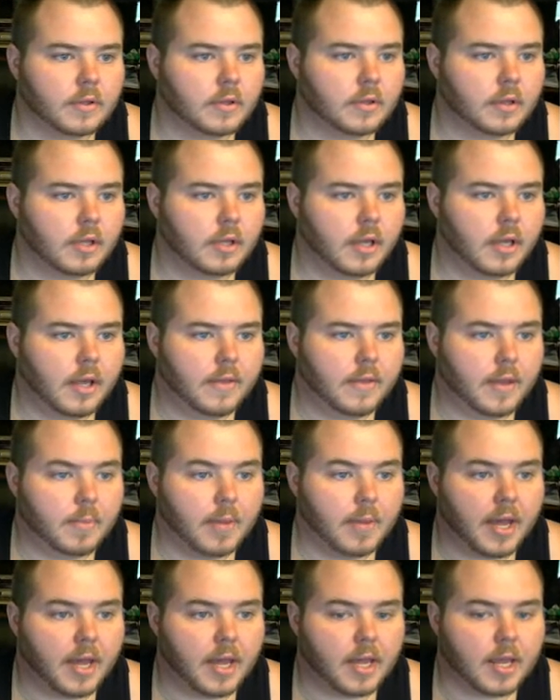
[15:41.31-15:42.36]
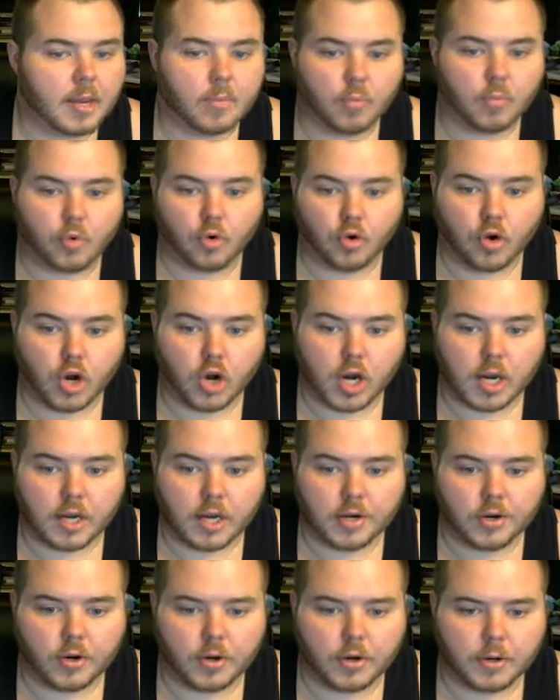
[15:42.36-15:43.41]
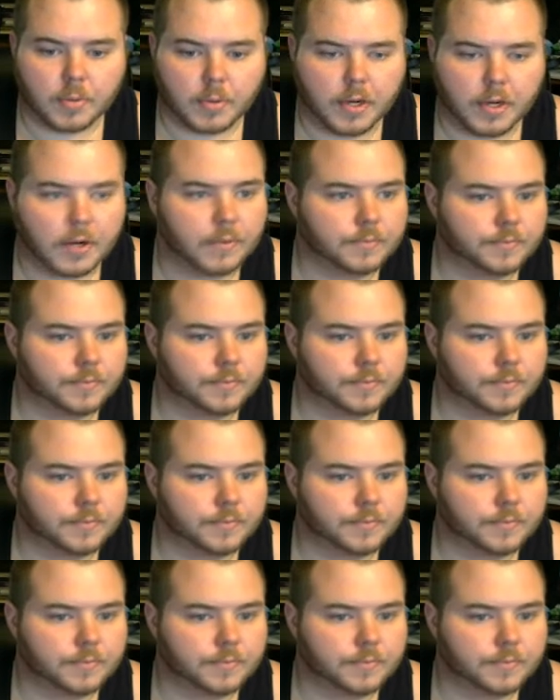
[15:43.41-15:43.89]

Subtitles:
and they pay pretty darn well.